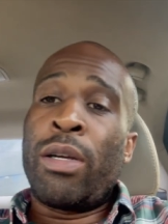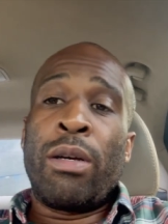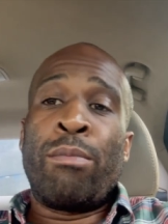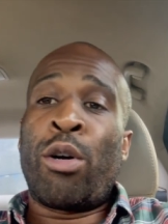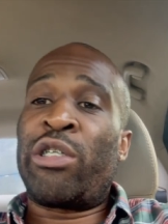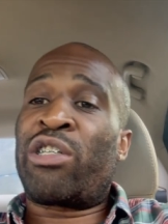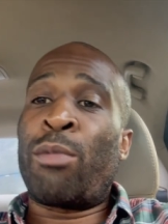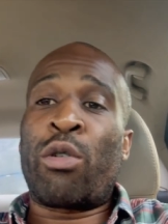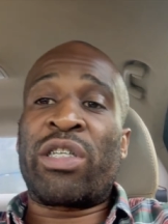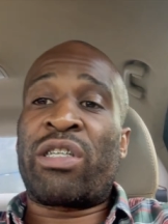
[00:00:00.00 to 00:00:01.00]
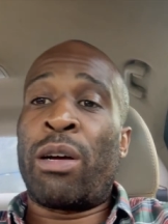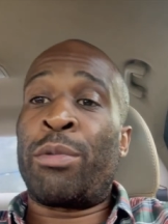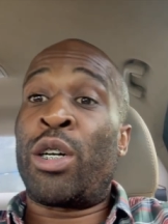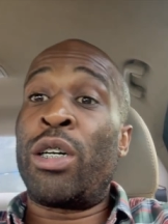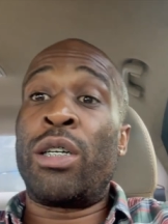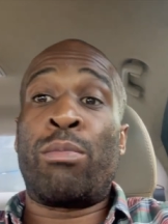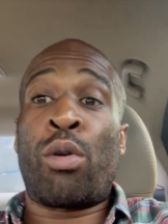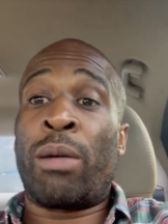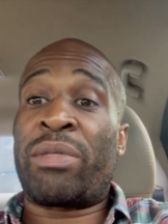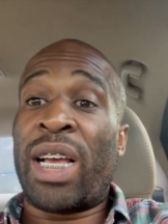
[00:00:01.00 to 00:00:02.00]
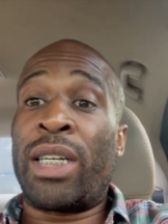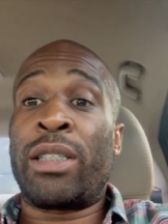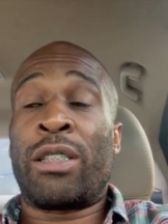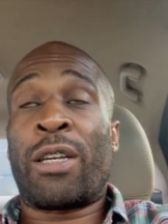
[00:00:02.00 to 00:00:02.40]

boy, you are smoking something good, boy. I'm telling you.